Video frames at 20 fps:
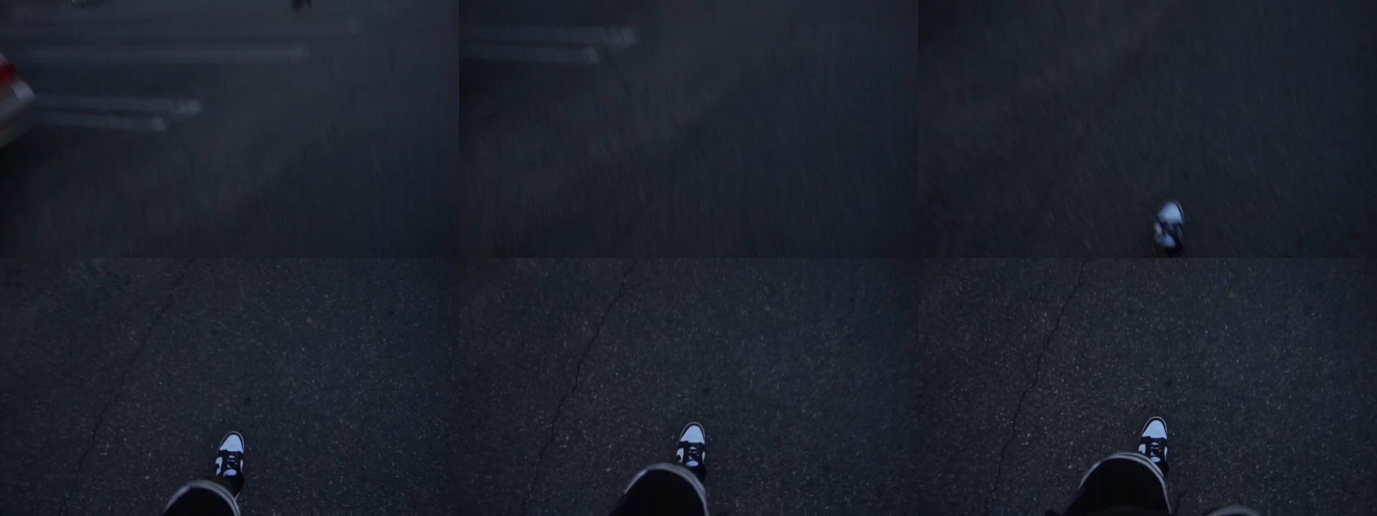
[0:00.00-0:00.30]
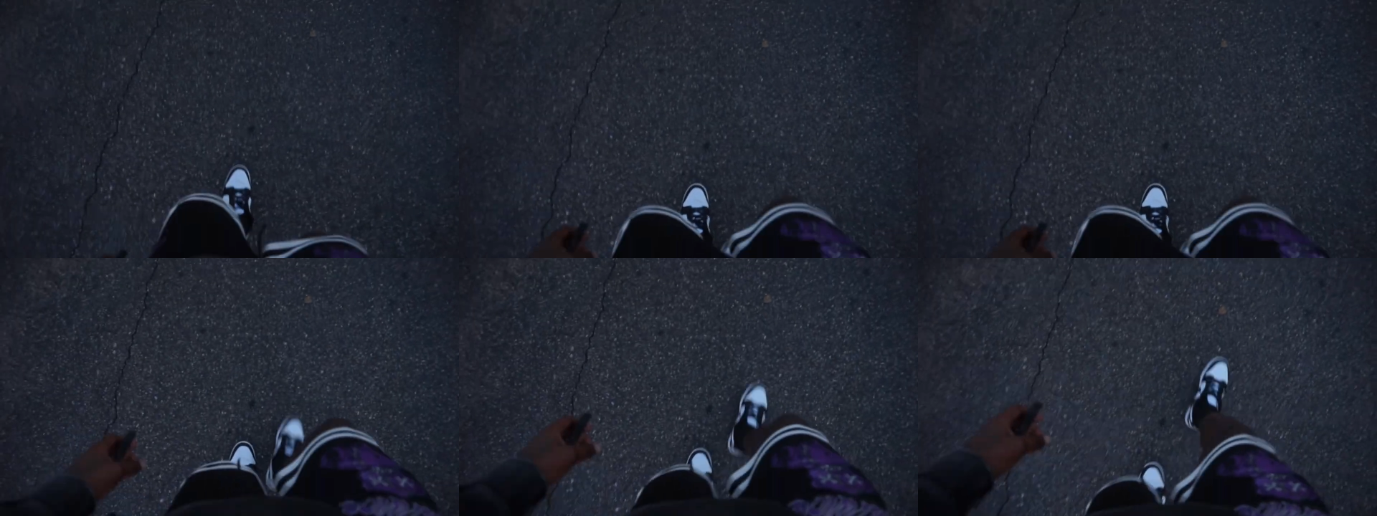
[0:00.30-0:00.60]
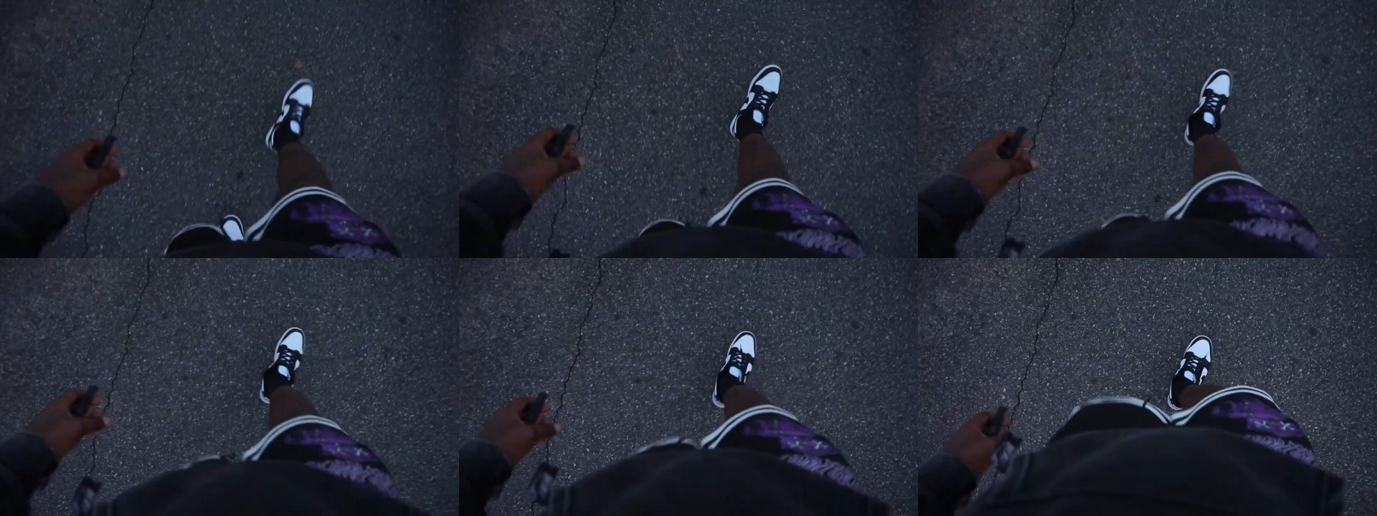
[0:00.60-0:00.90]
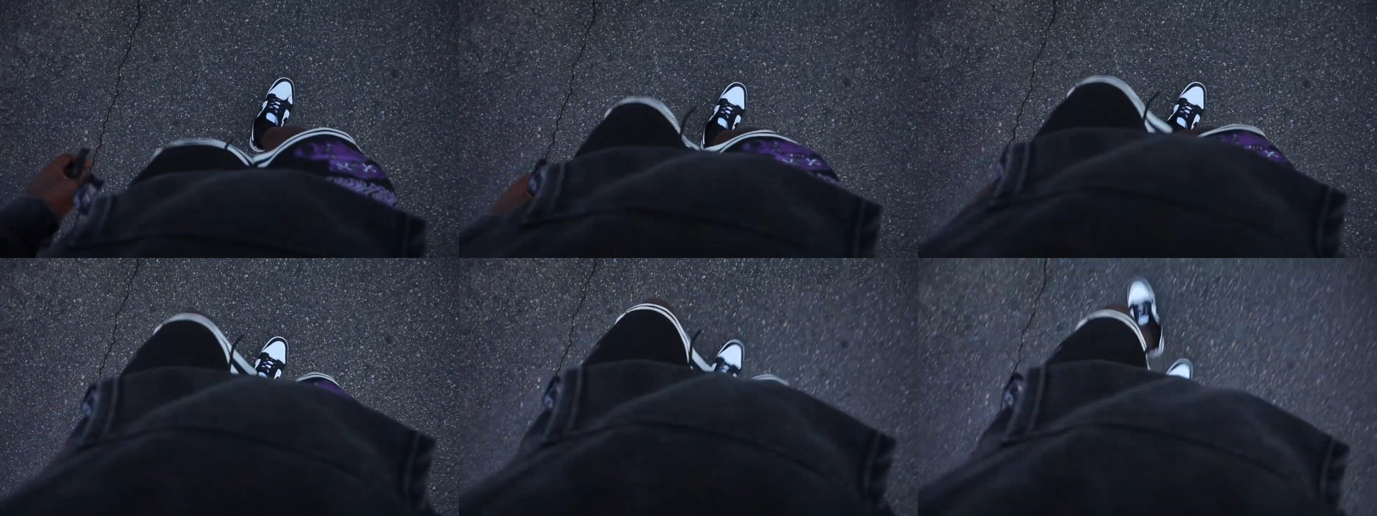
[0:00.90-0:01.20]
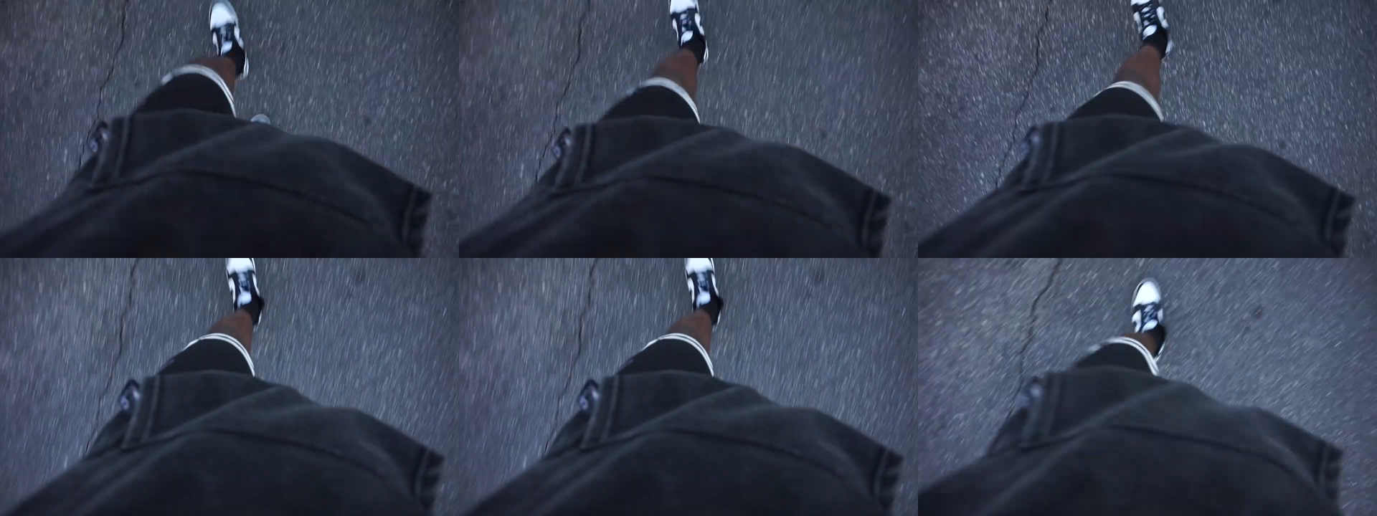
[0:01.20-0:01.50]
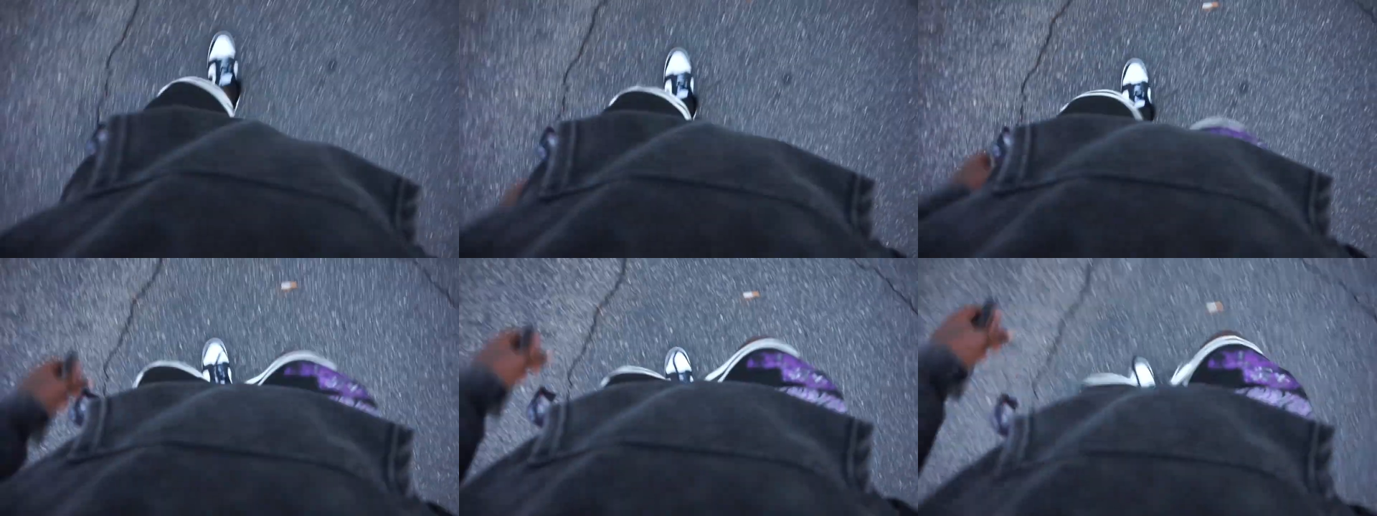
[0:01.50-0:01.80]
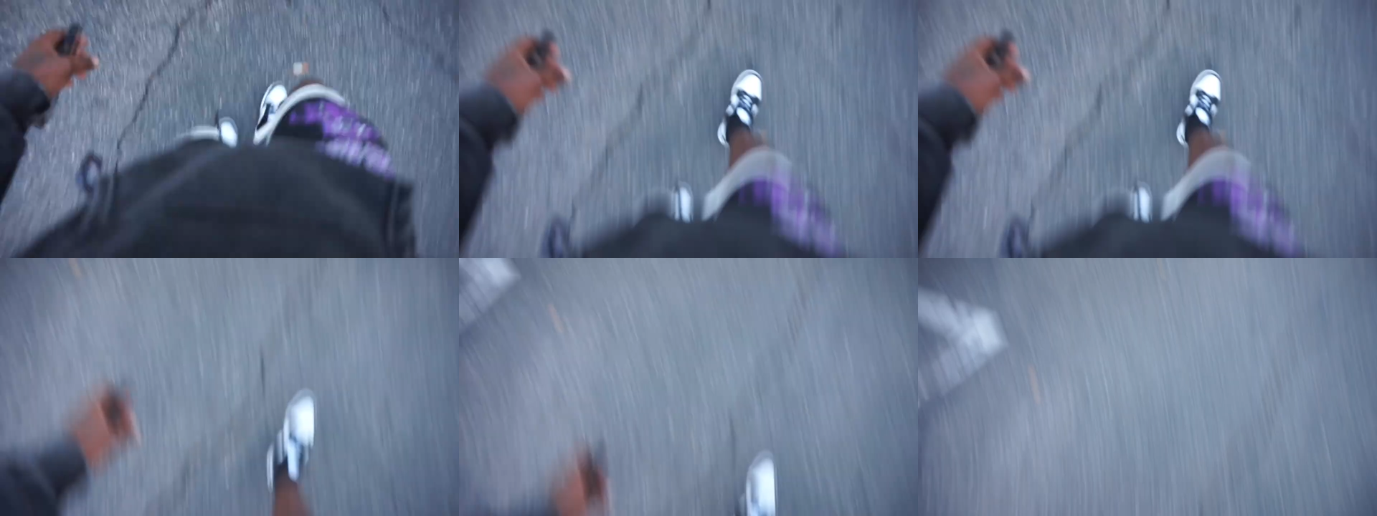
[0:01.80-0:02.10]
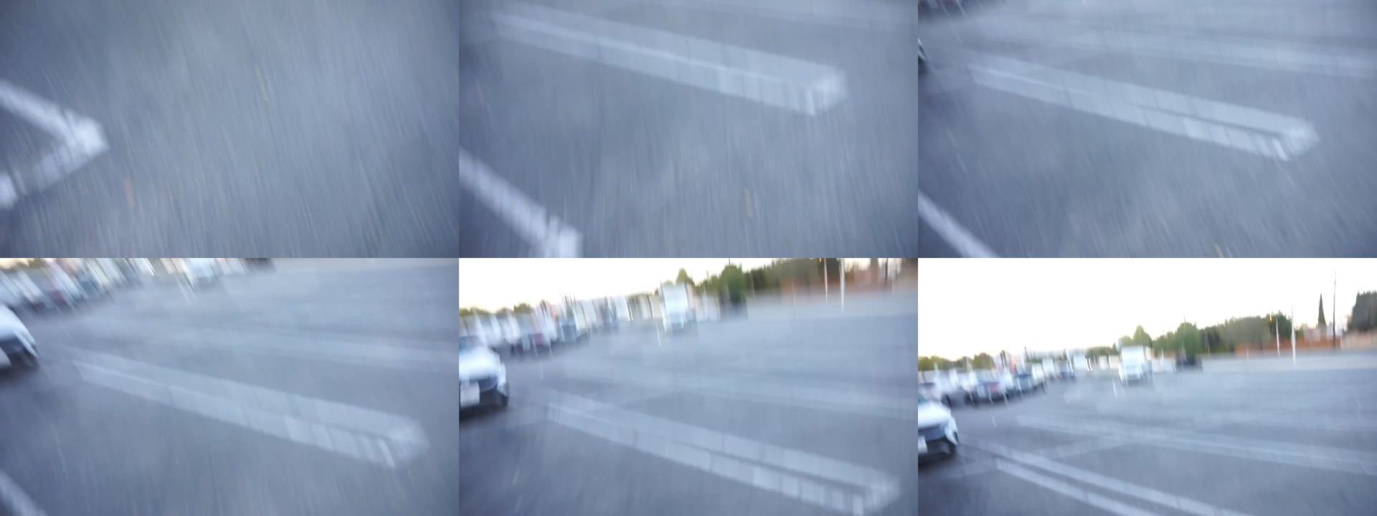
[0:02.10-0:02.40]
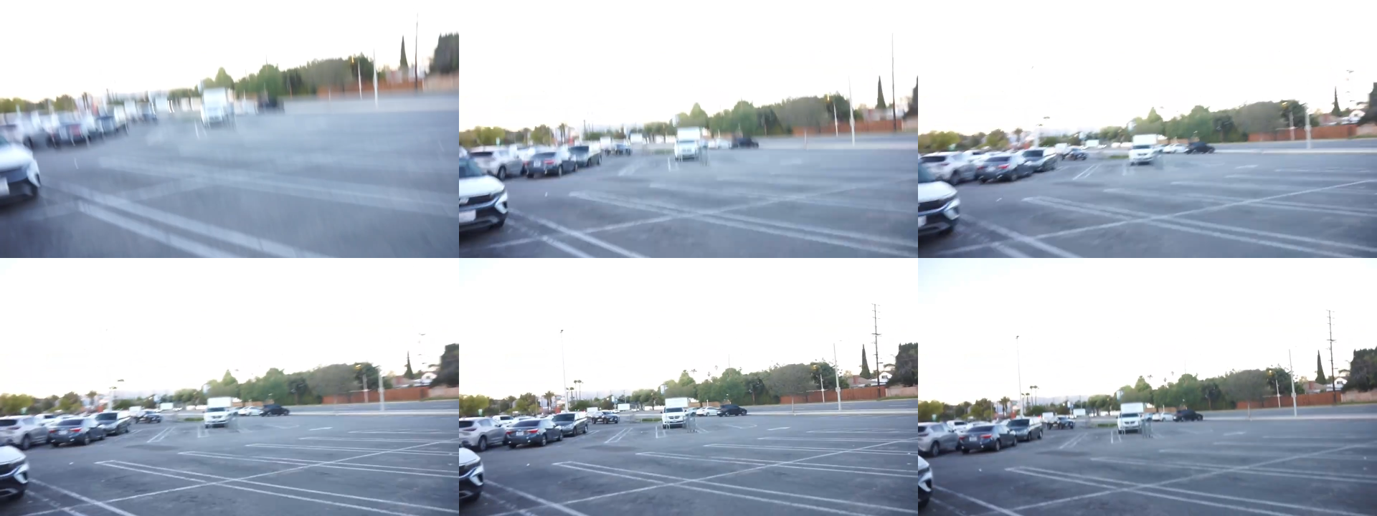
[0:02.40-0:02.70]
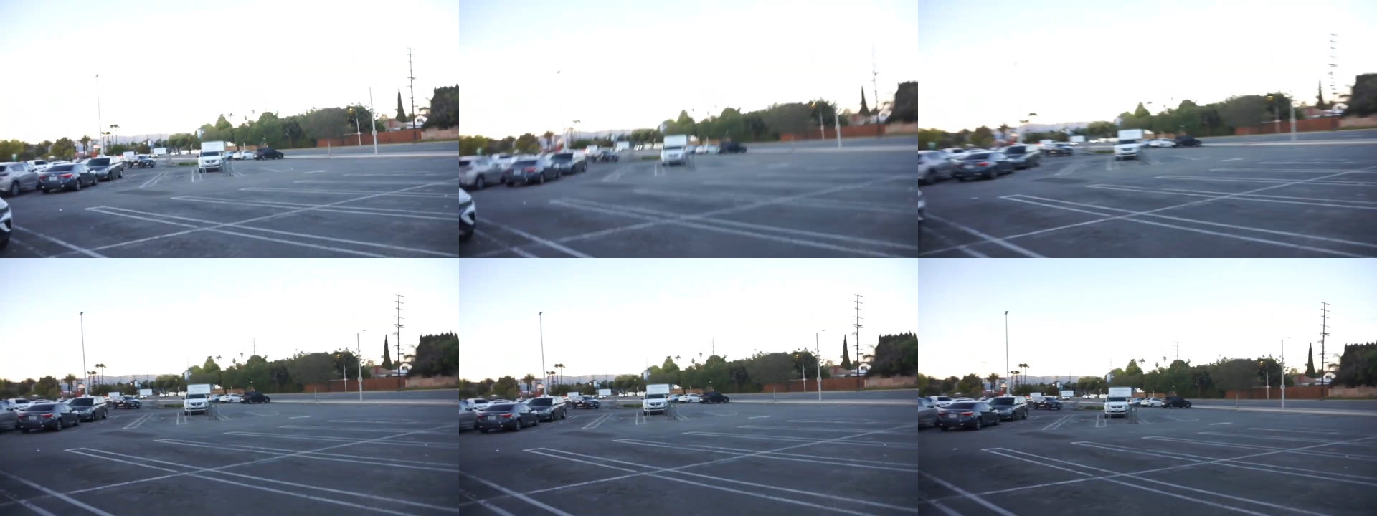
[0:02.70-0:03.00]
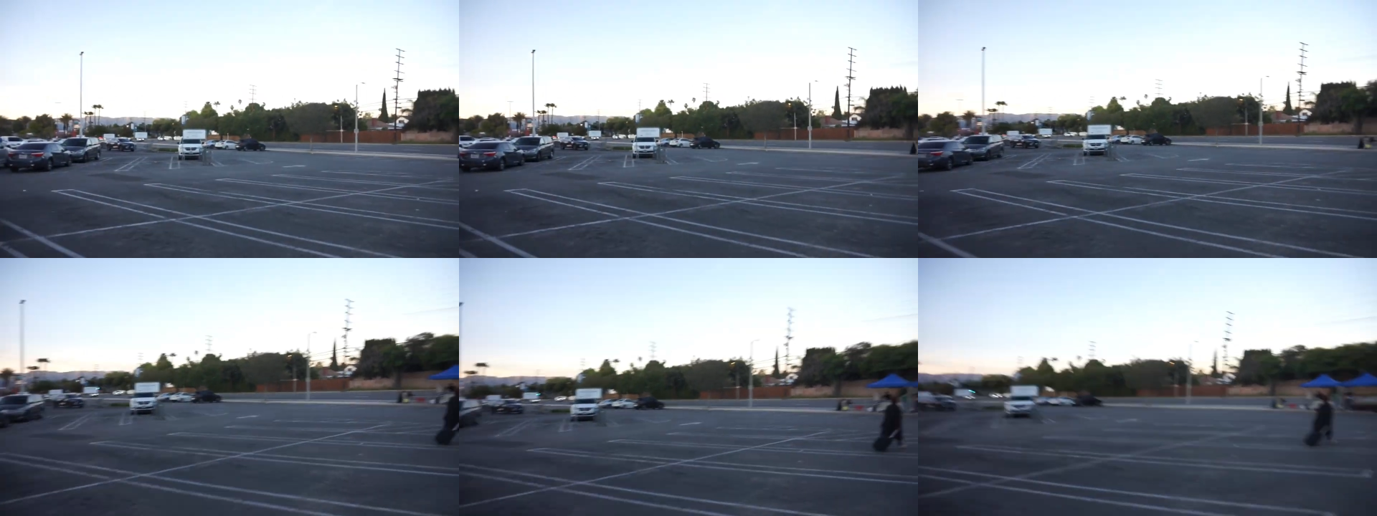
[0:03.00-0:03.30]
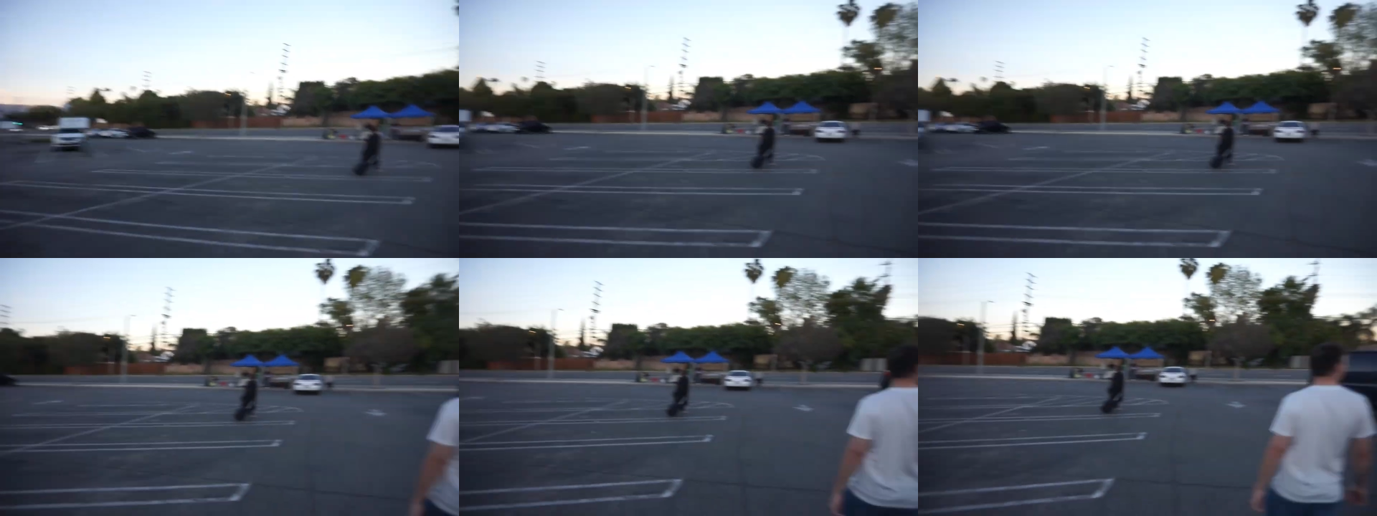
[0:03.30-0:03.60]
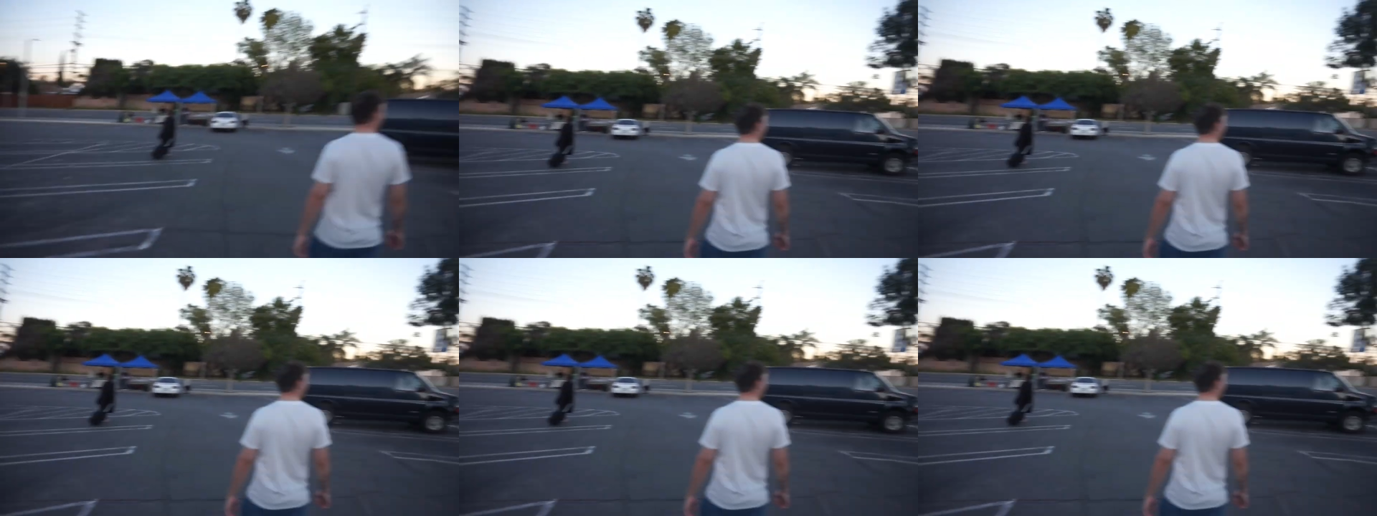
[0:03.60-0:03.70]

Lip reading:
No face is visible, so there are no lips to read.